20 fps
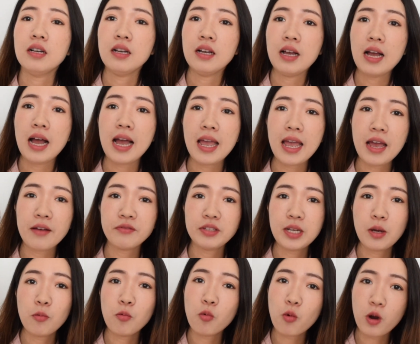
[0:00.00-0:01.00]
I have
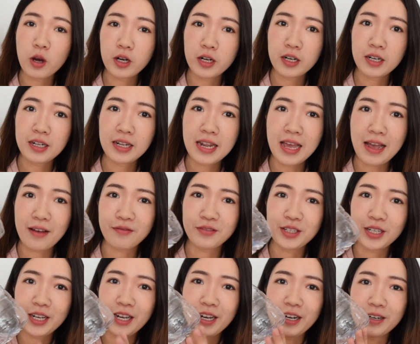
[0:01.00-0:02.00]
some water left
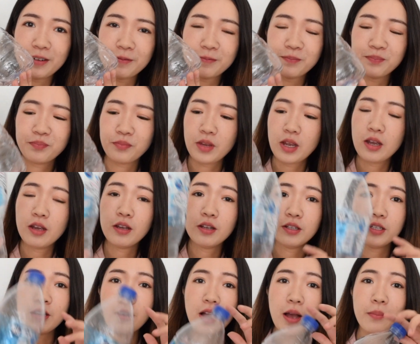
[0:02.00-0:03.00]
here,
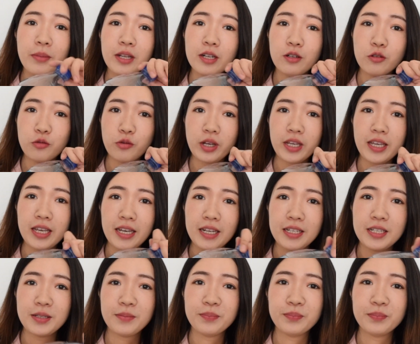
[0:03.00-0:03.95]
so I'm gonna drink it.